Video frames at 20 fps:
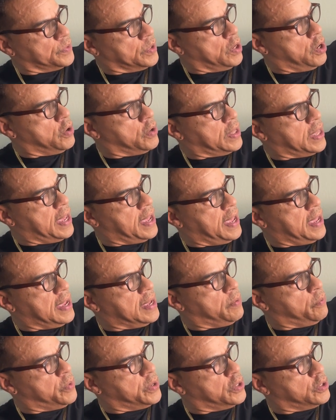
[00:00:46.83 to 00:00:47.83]
Okay?
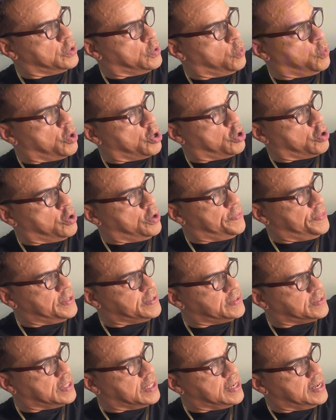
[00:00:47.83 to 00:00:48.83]
And we're going to work on
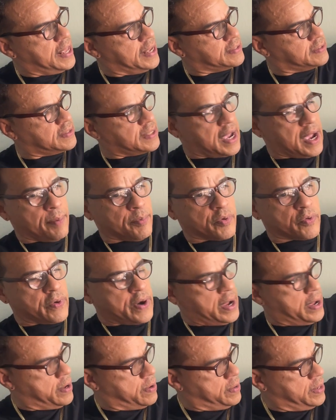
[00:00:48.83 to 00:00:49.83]
this the next time
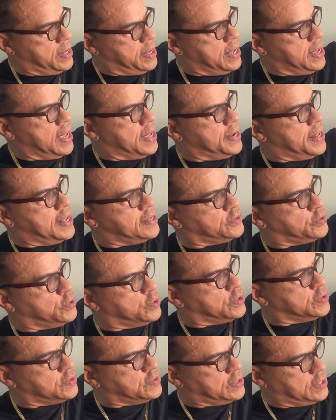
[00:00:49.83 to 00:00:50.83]
around. And as you
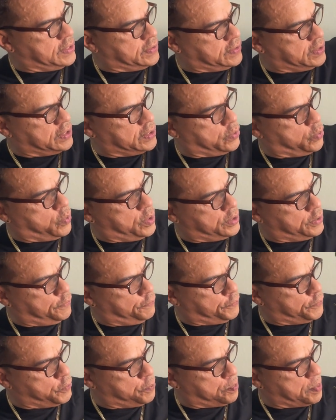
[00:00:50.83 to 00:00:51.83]
can see, it's in a
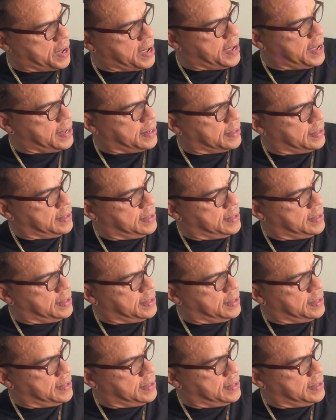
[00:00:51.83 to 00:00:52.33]
wonderful pot.